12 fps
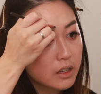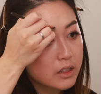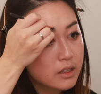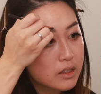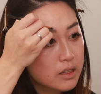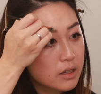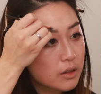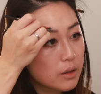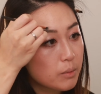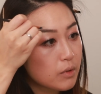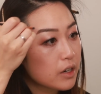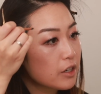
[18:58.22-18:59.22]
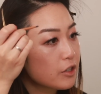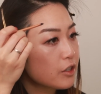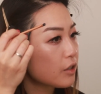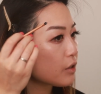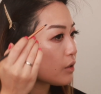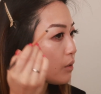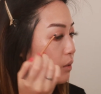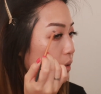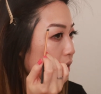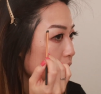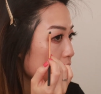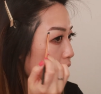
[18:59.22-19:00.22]
concealer brush
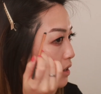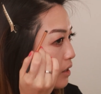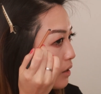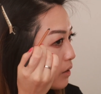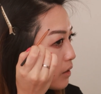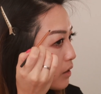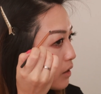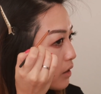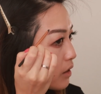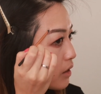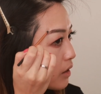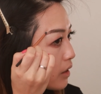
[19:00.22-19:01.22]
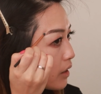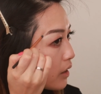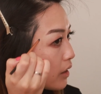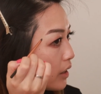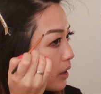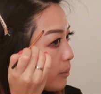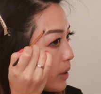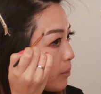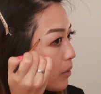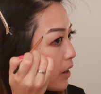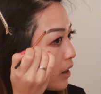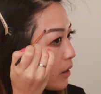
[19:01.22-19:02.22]
to conceal and clean up my
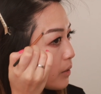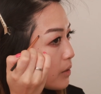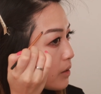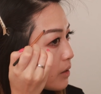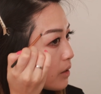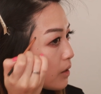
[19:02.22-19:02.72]
brows.